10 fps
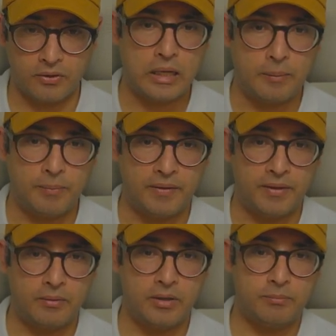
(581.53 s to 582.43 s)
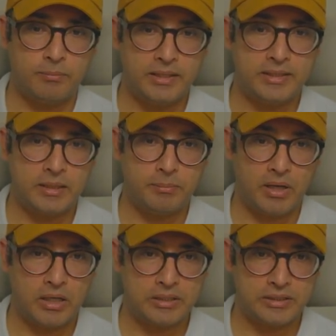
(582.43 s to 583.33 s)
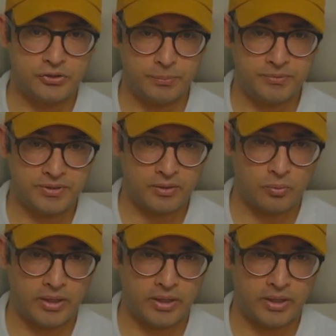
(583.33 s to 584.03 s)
and then it basically strips that away,